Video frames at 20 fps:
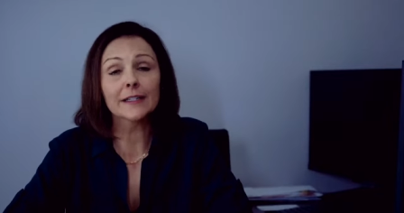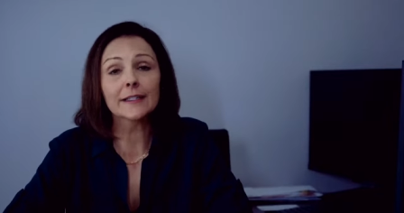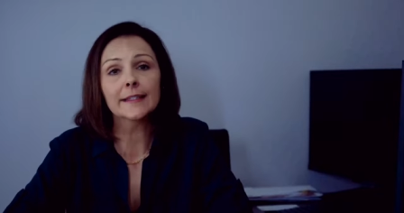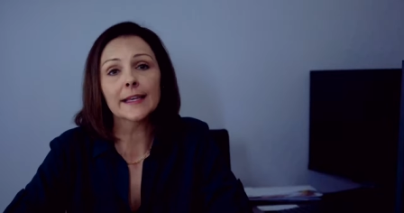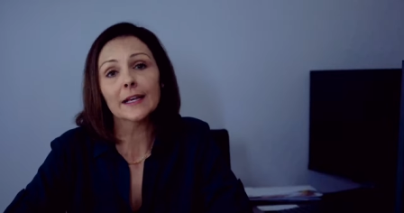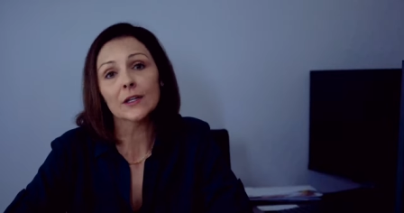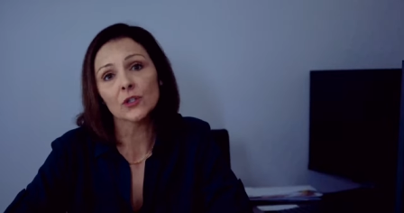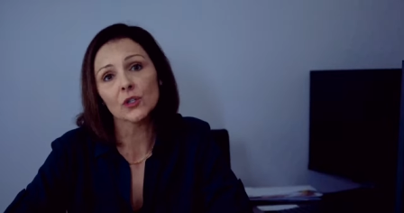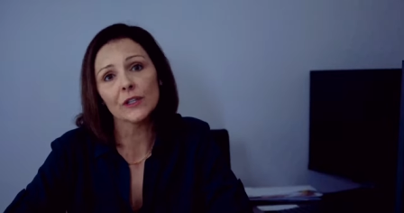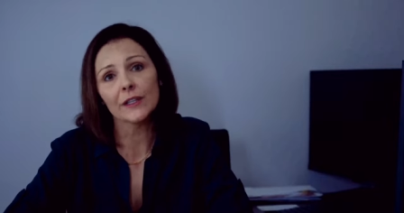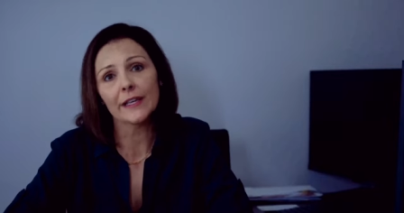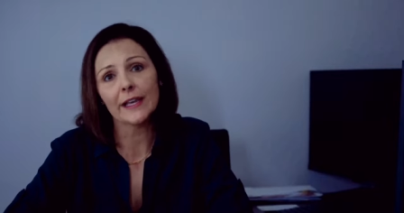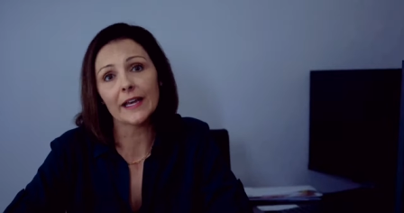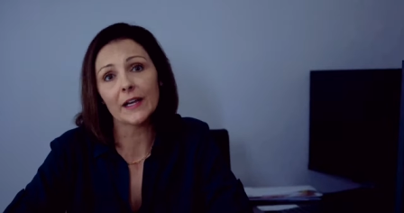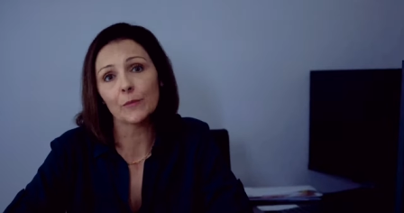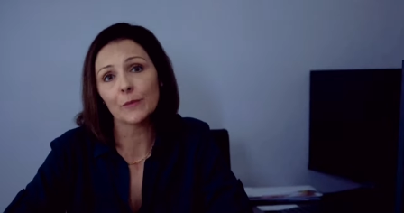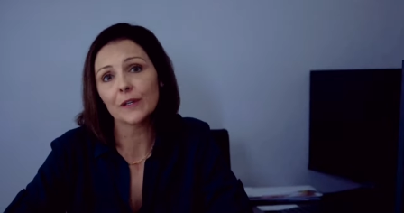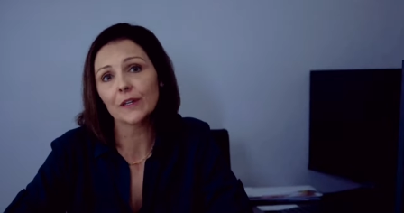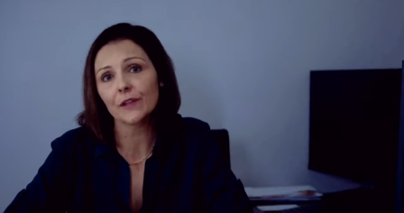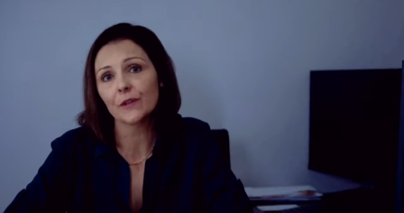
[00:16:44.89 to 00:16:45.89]
is actually
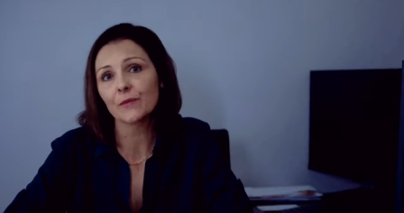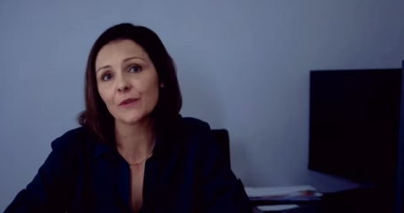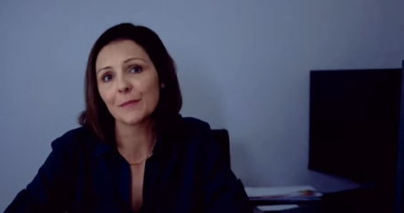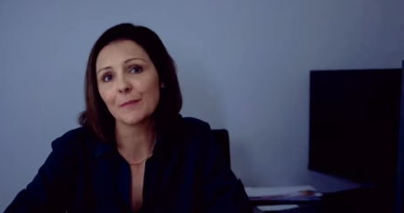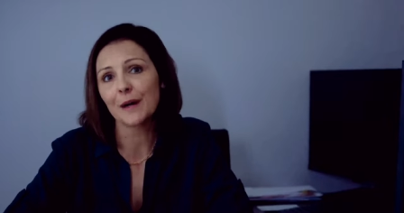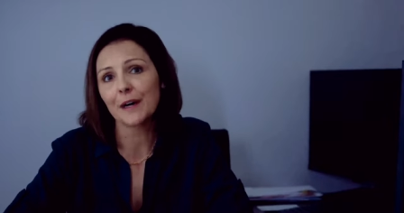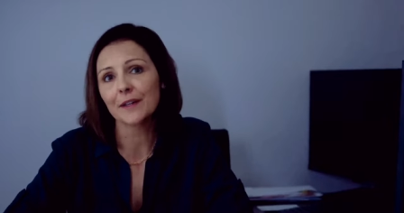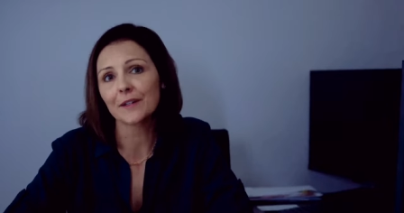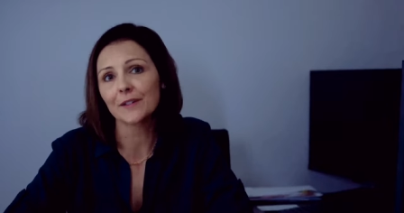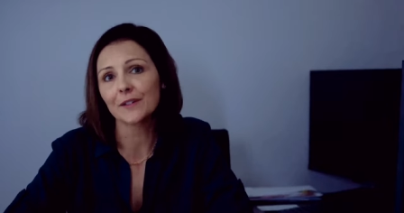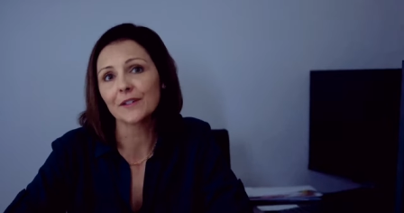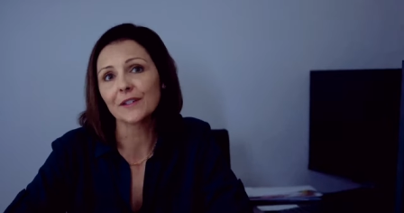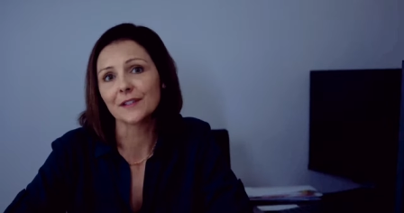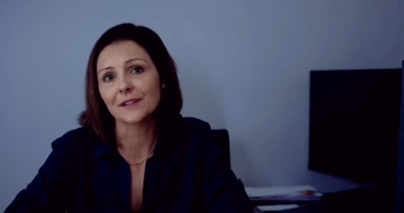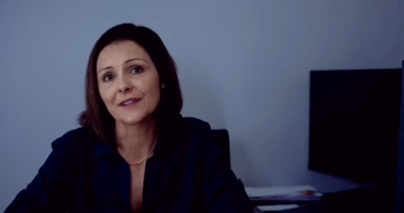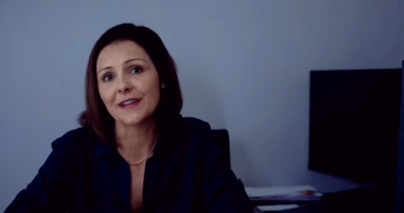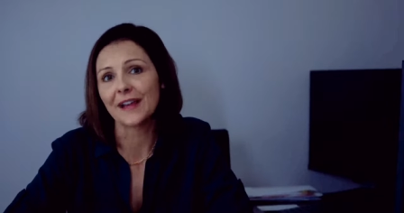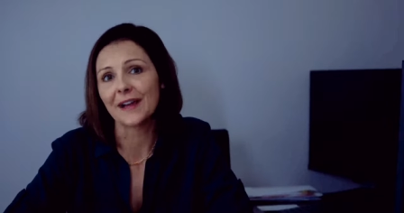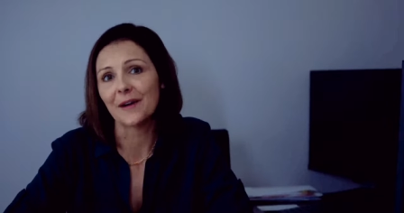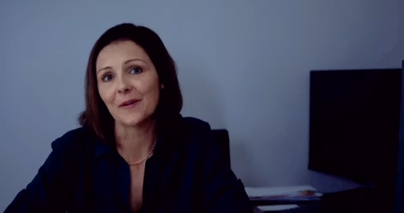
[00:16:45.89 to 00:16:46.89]
at one of the remodels
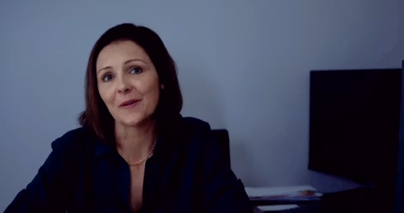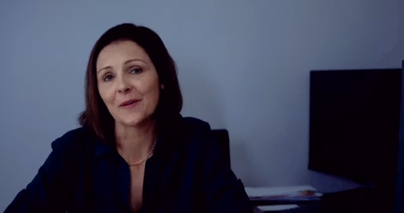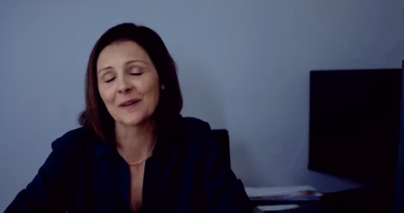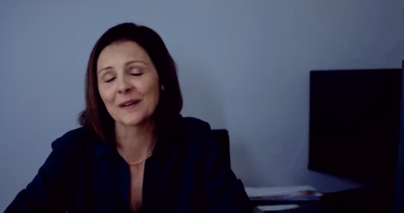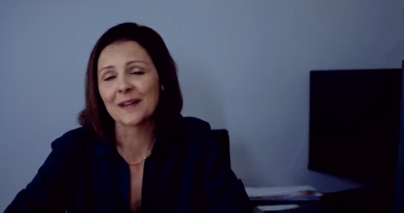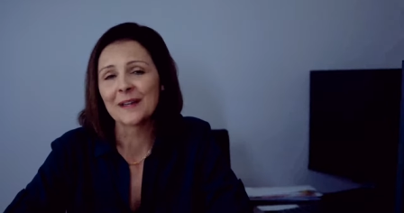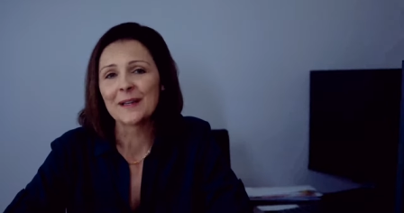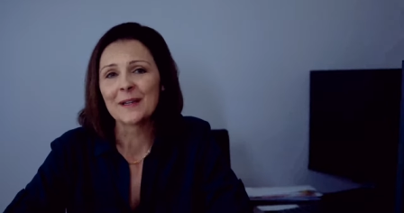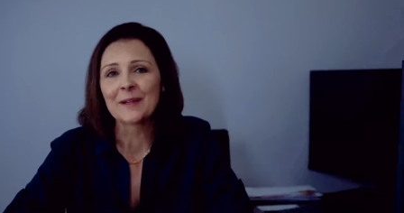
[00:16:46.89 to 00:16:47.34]
now.